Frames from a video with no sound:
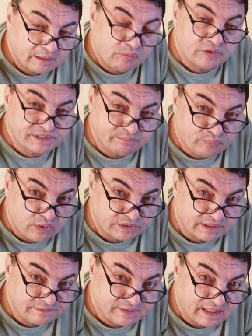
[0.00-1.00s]
the most
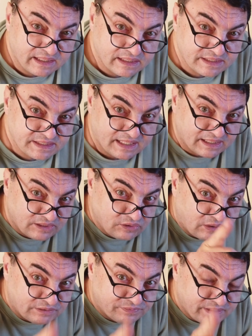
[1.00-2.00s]
important thing is
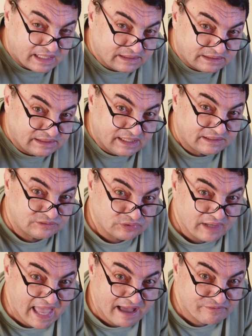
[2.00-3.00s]
don't forget
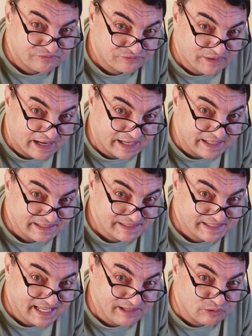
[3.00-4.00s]
to have fun.
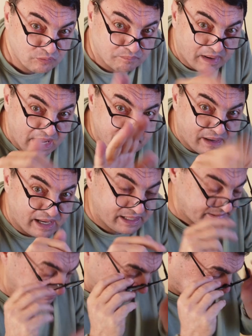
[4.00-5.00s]
See you. Bye
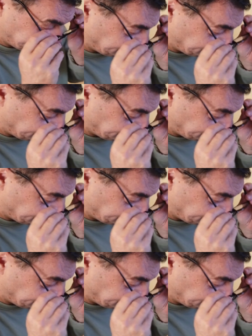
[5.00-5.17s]
bye.